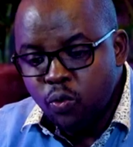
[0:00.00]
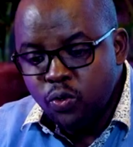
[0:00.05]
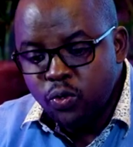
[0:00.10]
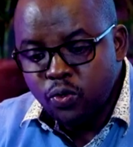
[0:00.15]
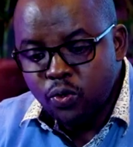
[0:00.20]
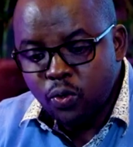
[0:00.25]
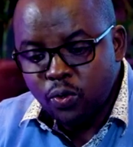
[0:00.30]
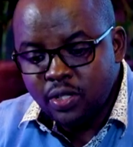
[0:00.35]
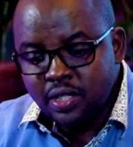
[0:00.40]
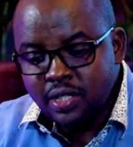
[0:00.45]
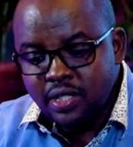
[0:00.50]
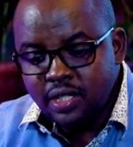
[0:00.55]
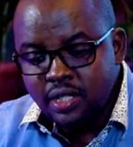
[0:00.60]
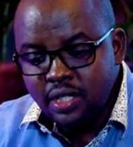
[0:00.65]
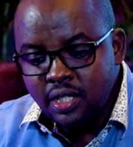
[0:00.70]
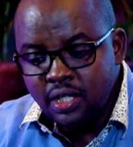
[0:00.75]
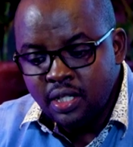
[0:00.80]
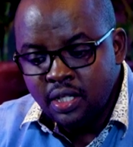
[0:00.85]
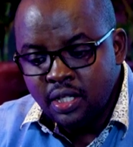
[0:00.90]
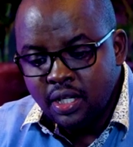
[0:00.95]
do not
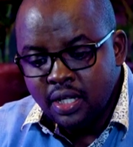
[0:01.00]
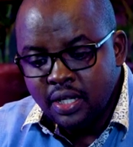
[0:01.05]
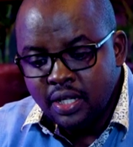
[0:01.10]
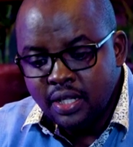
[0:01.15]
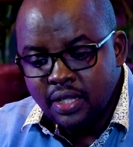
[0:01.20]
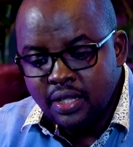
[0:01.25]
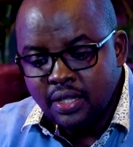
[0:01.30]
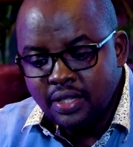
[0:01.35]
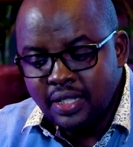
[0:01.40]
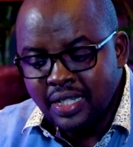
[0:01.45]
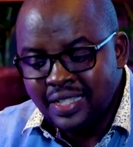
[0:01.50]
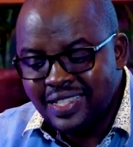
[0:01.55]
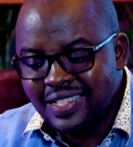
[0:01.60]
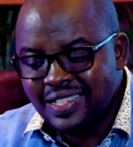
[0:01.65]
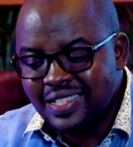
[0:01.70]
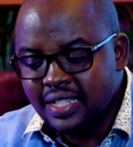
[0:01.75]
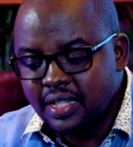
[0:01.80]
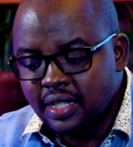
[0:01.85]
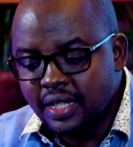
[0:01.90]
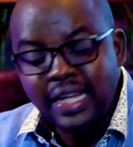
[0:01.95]
see
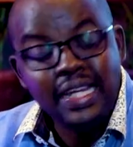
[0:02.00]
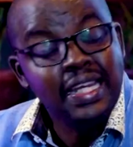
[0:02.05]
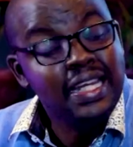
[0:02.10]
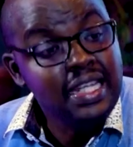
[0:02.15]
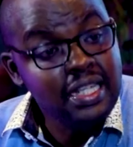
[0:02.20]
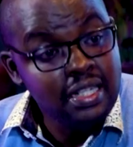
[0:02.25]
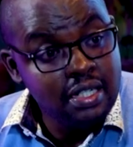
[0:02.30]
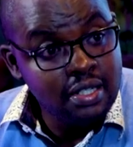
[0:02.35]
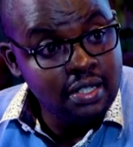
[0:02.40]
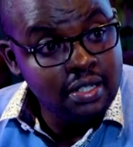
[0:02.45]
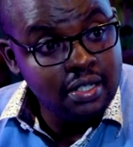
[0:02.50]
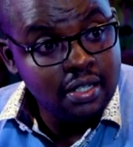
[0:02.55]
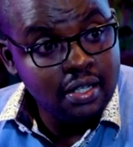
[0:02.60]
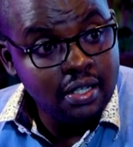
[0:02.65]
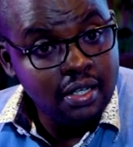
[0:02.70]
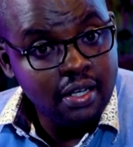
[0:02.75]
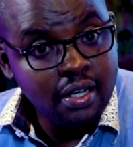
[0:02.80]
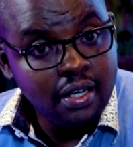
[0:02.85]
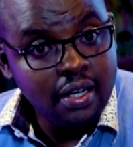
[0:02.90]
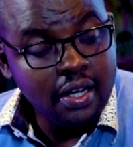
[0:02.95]
the need.
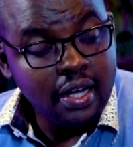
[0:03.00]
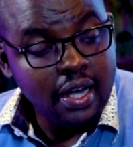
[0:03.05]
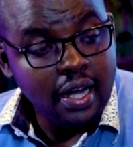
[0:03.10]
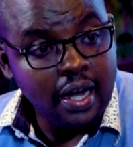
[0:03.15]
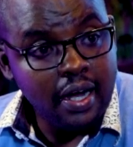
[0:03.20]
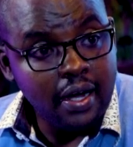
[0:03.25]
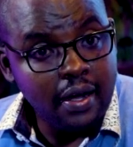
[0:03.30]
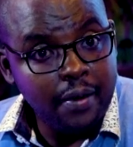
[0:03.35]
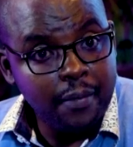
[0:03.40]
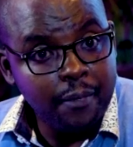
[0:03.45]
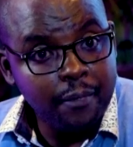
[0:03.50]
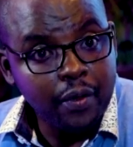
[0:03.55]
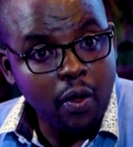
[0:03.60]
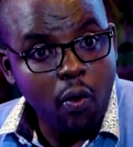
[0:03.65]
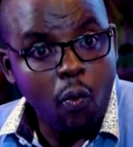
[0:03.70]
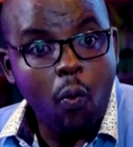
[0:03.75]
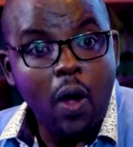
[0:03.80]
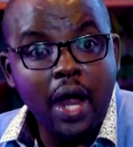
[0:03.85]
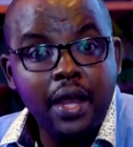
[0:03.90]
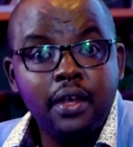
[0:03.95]

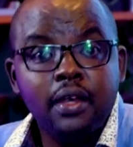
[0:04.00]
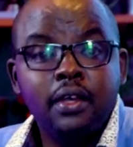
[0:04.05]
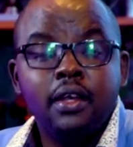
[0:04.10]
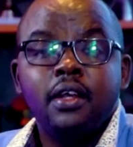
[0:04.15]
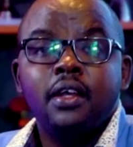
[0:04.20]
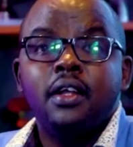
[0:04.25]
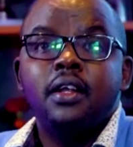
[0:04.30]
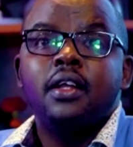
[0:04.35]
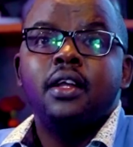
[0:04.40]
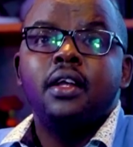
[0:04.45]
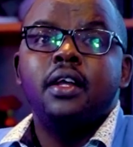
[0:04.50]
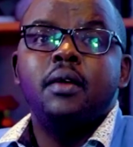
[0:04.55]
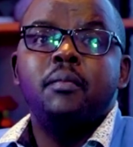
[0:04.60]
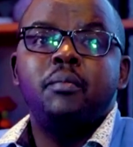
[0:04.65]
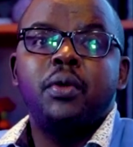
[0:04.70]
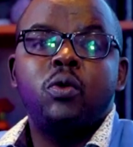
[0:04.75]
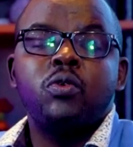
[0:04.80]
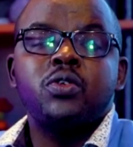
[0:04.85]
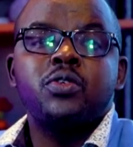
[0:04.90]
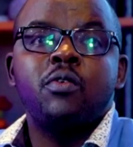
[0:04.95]
One,
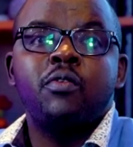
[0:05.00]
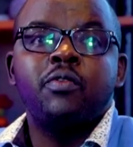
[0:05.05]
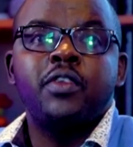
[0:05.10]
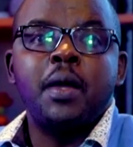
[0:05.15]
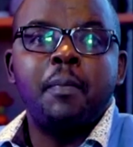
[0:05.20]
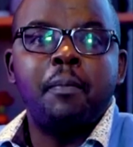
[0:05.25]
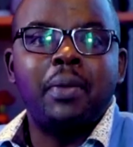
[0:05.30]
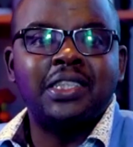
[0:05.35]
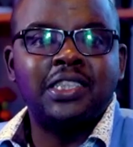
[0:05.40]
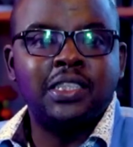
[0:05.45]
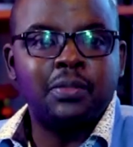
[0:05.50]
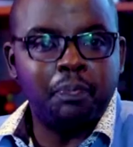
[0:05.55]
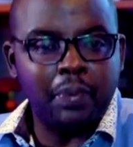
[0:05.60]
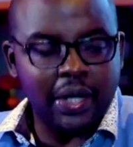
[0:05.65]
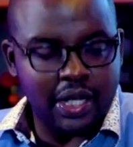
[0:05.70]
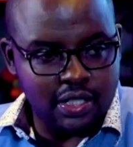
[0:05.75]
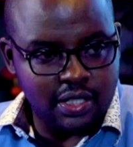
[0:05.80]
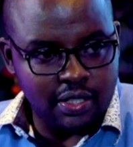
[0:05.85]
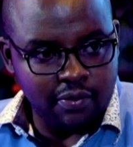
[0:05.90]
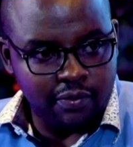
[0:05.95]
because of their
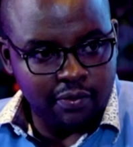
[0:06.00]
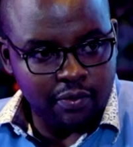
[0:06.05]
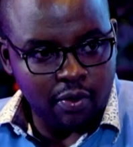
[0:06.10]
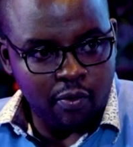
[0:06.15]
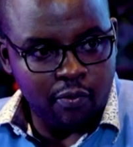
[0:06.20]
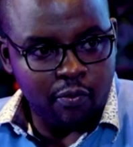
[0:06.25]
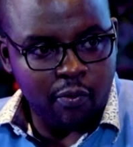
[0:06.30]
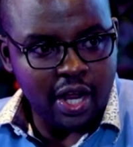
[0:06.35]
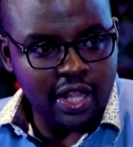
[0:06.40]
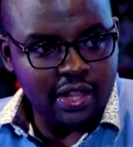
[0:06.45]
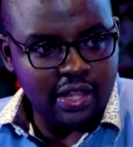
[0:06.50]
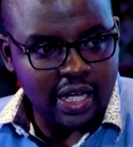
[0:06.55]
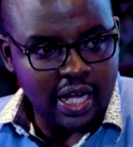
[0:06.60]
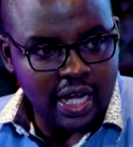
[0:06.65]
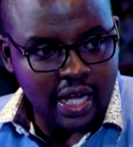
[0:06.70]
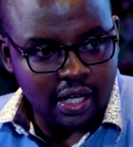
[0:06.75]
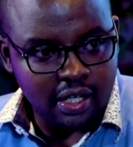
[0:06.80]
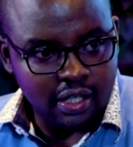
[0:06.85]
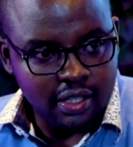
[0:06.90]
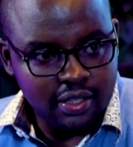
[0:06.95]
perspective of where they
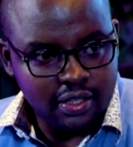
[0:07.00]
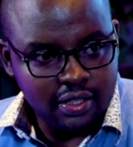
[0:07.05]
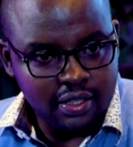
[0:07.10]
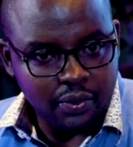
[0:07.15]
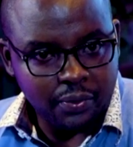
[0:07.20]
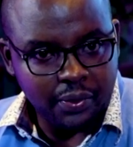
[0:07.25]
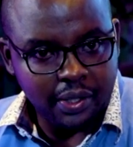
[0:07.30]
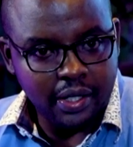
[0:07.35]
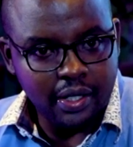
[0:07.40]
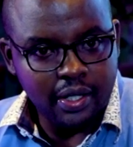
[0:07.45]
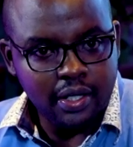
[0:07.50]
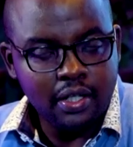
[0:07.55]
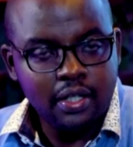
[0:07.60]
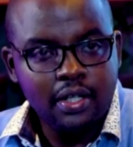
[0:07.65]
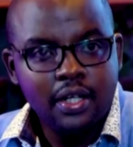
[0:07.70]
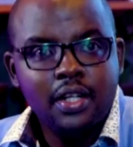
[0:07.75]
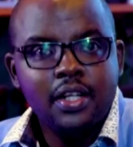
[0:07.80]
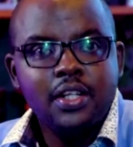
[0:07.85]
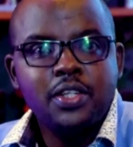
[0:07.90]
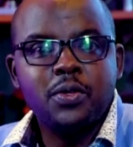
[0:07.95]
are, okay?
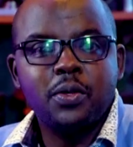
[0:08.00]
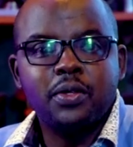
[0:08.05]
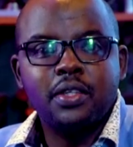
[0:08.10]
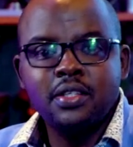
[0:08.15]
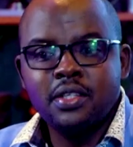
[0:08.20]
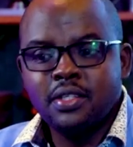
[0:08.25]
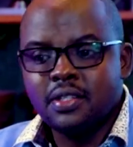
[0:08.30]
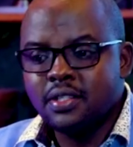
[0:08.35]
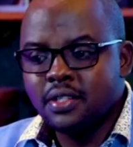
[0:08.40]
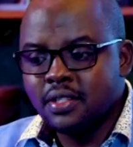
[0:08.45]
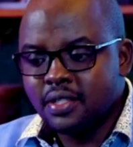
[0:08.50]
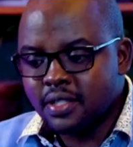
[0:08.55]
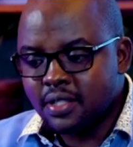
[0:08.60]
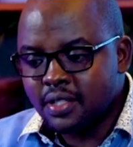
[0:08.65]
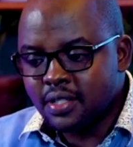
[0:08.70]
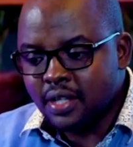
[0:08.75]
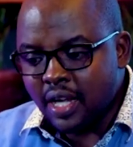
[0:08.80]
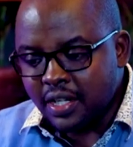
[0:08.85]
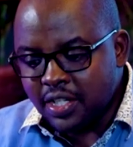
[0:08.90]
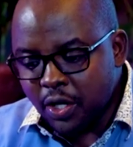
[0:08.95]
So this
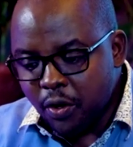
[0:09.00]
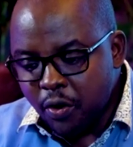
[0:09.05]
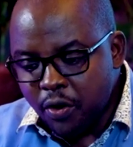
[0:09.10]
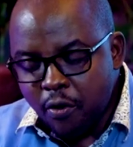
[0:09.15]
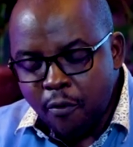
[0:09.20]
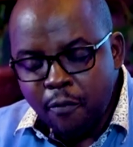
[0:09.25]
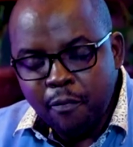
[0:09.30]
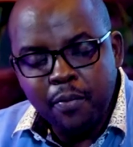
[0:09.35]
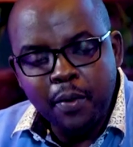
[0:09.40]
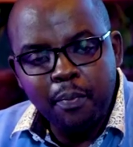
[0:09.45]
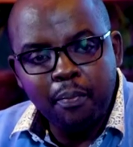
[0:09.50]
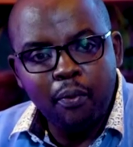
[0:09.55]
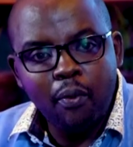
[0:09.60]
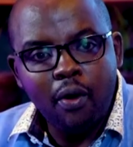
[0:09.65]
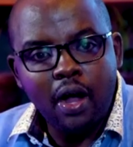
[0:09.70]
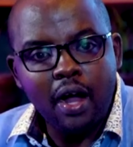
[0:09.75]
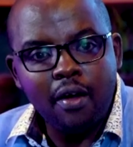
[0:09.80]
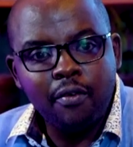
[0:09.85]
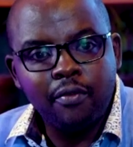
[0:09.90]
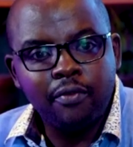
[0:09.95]
category of people
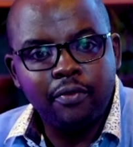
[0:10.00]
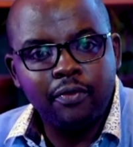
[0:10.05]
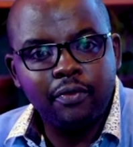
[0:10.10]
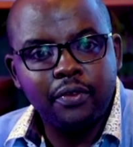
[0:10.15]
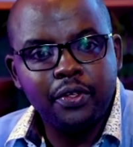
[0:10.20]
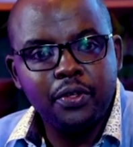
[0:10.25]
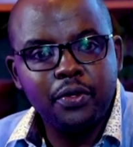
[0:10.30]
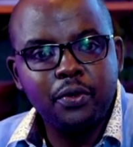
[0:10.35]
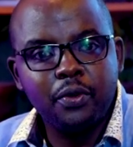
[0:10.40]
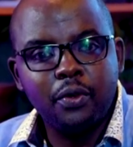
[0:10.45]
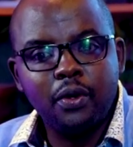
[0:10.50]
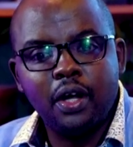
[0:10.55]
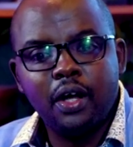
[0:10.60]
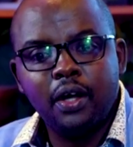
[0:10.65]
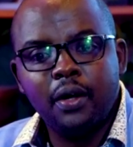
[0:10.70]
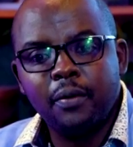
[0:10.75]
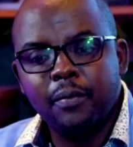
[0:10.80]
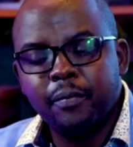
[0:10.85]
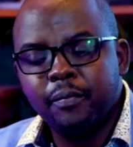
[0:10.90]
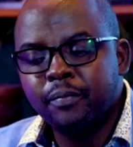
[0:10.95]
have, you
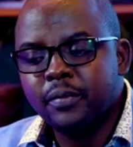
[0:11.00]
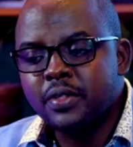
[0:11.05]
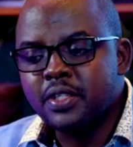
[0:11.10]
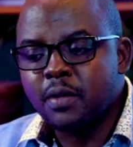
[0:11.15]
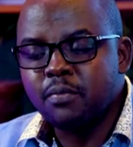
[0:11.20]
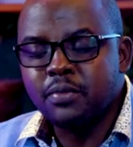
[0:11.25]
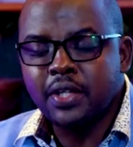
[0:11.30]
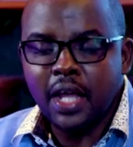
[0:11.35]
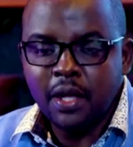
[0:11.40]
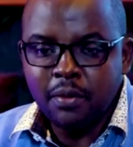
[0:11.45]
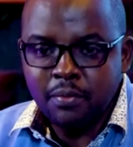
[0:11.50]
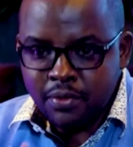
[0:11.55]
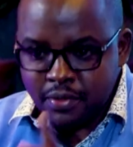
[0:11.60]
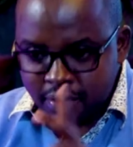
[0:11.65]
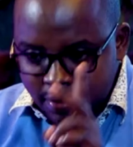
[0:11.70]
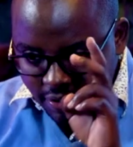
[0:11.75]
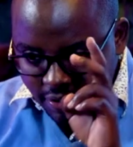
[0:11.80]
know, sometimes,